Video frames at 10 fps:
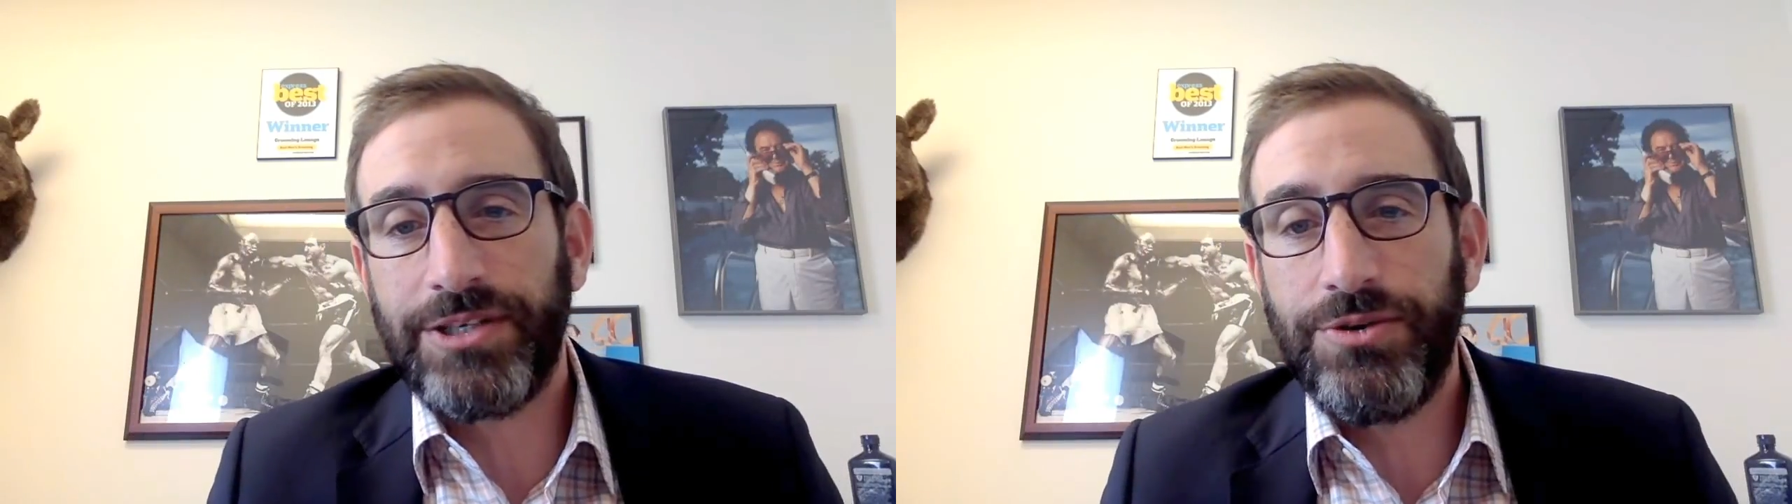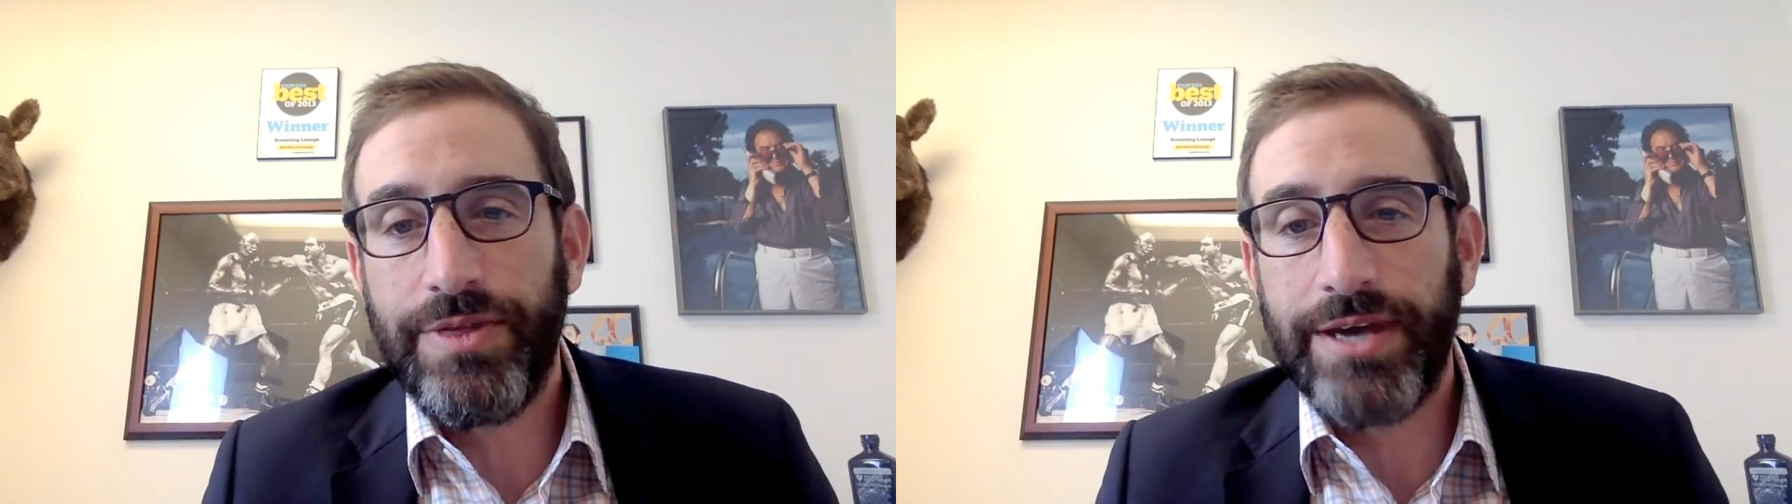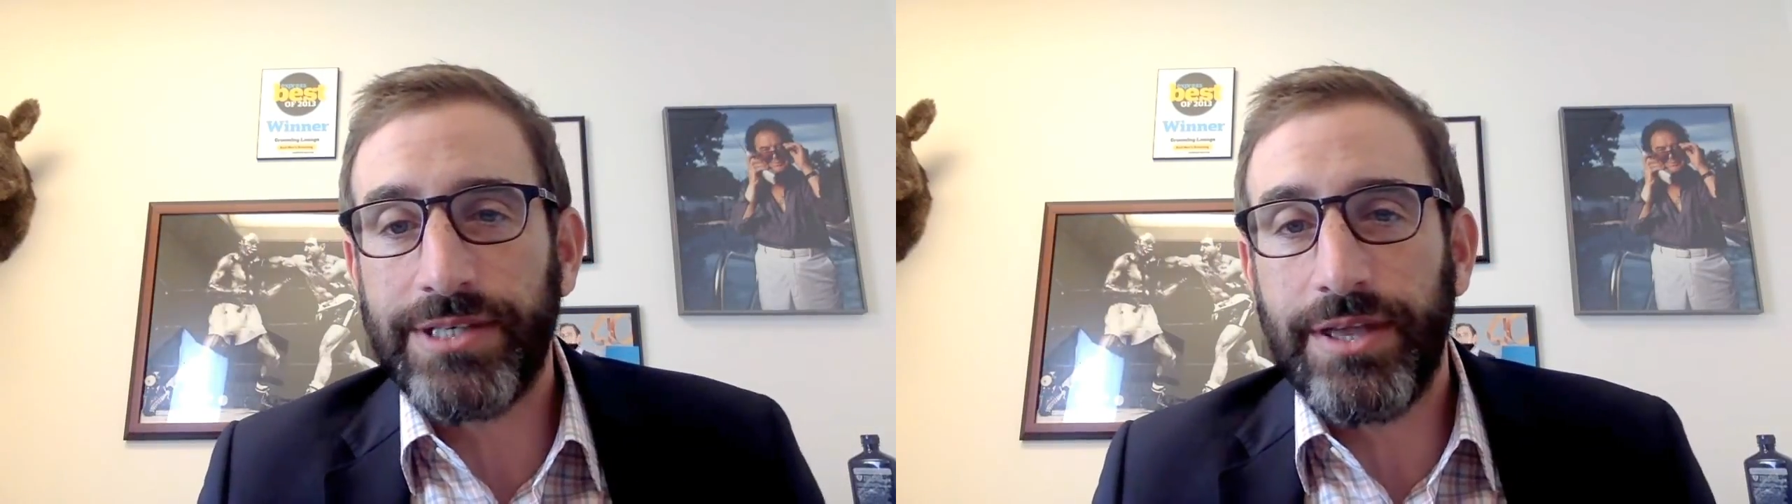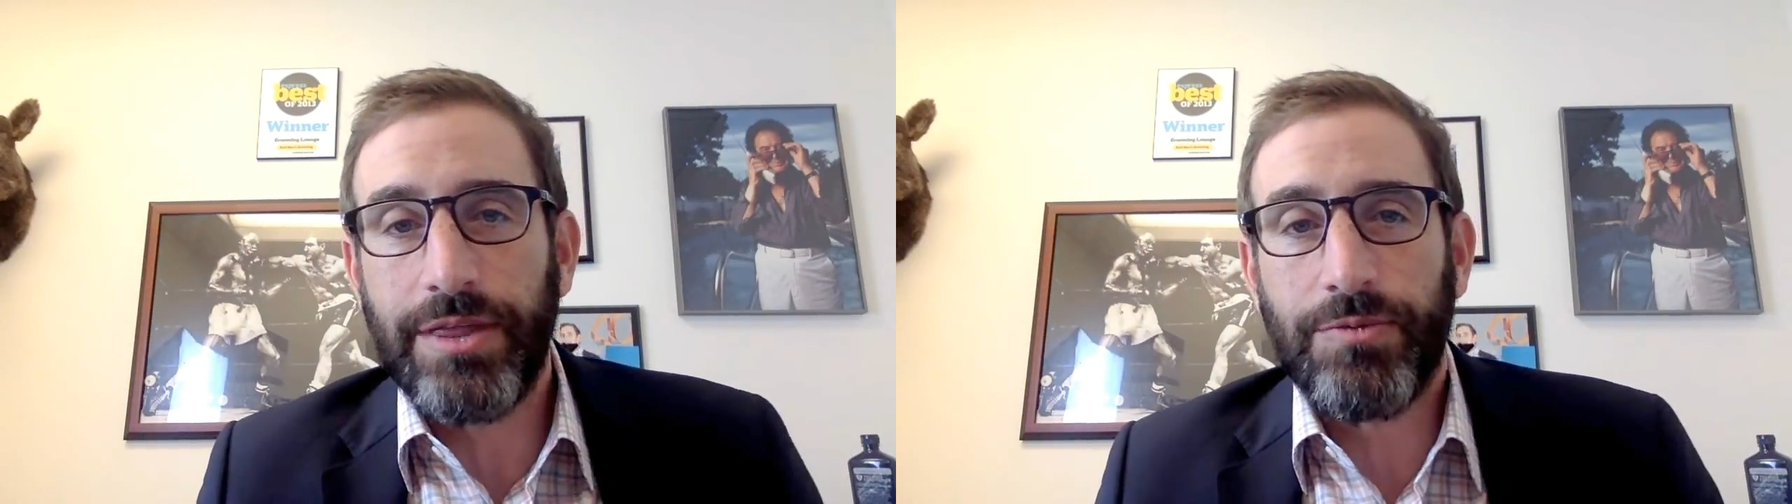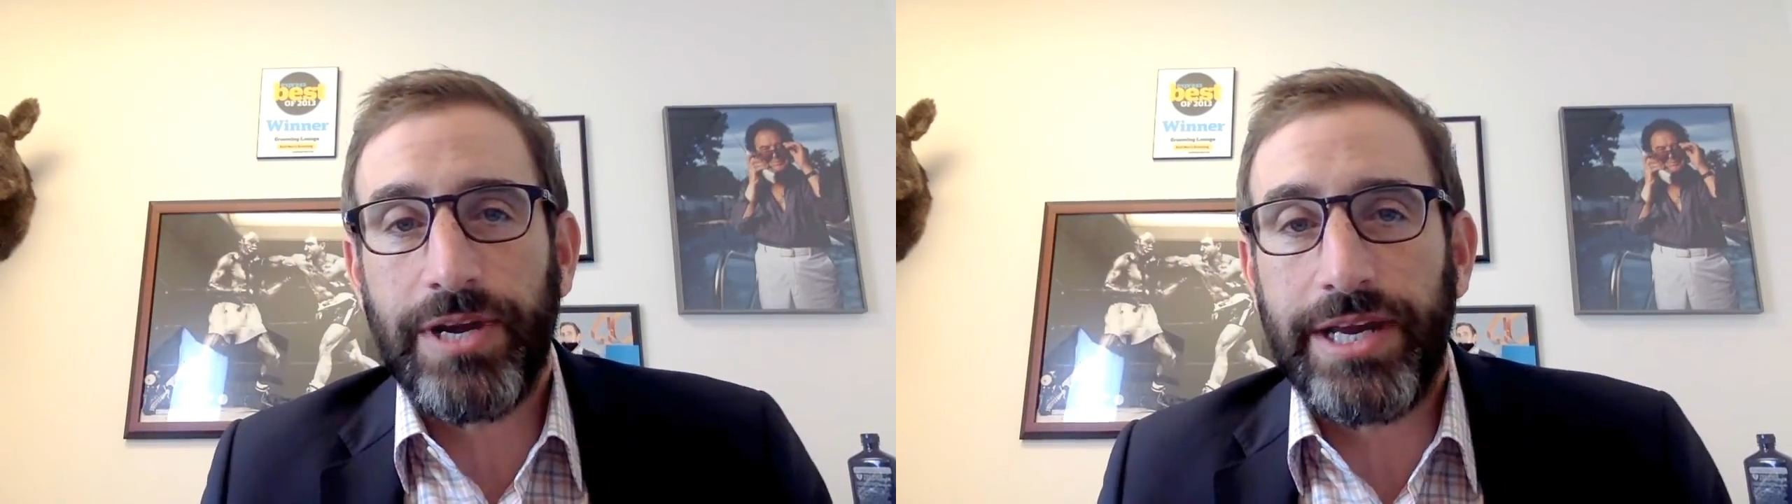
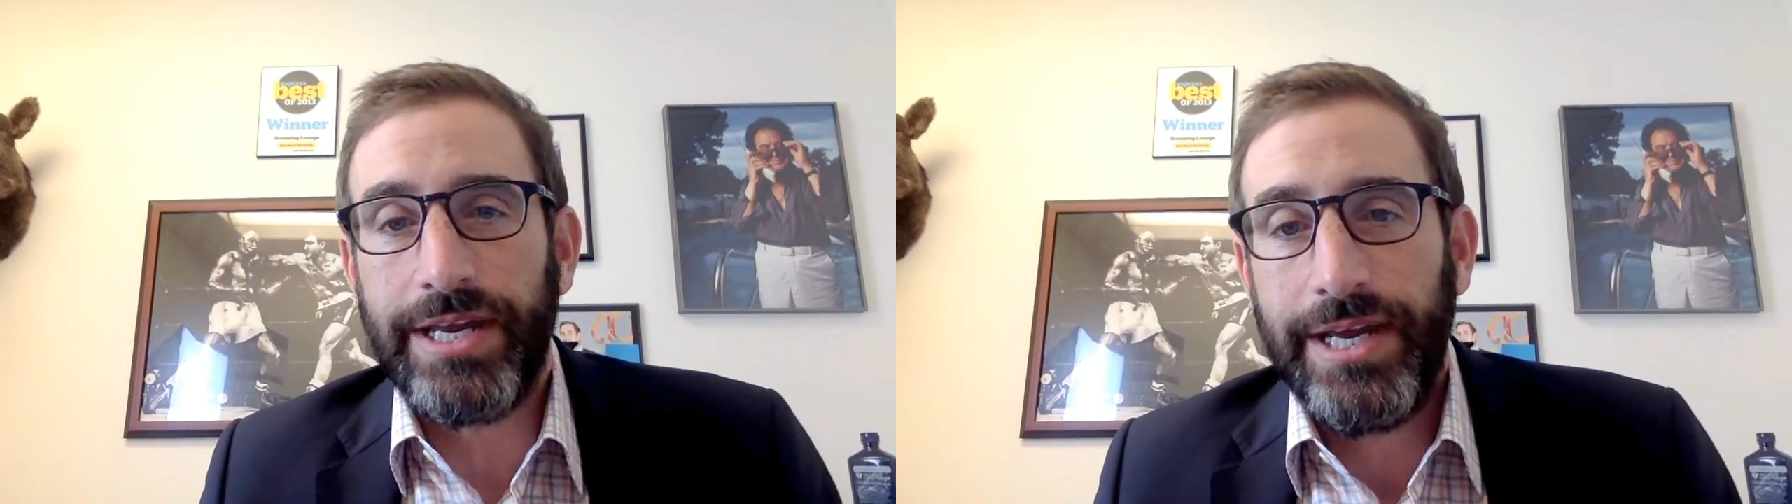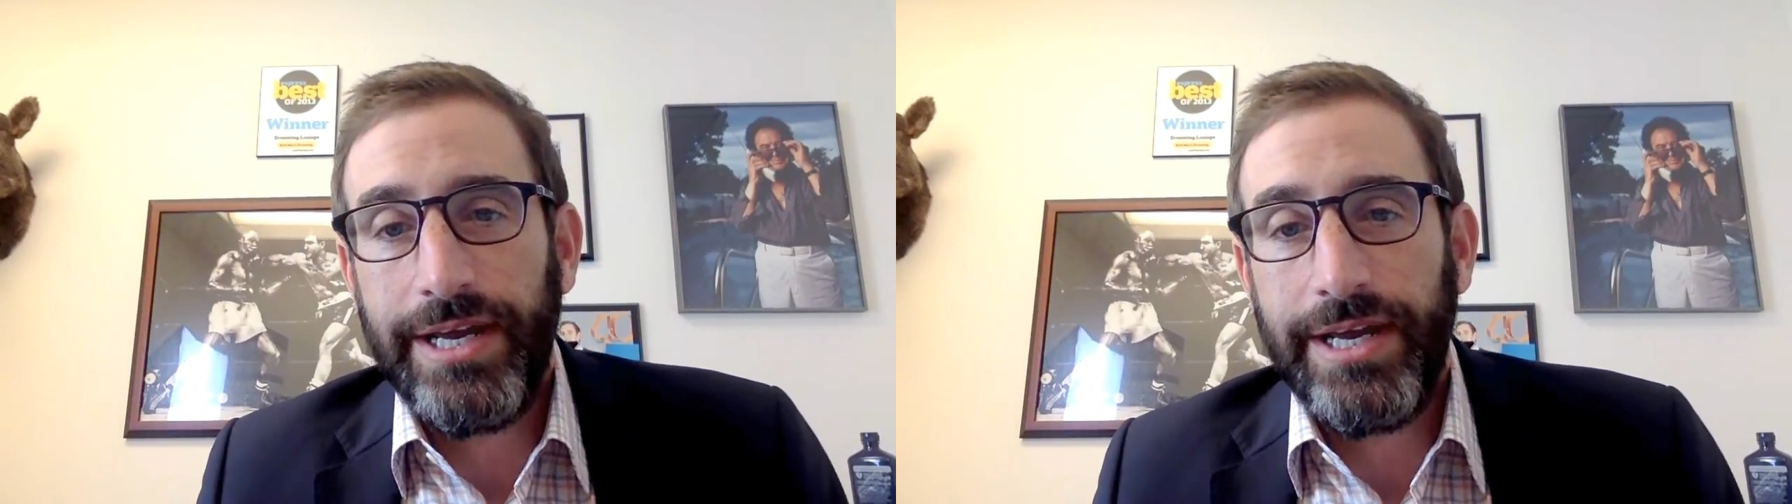2003.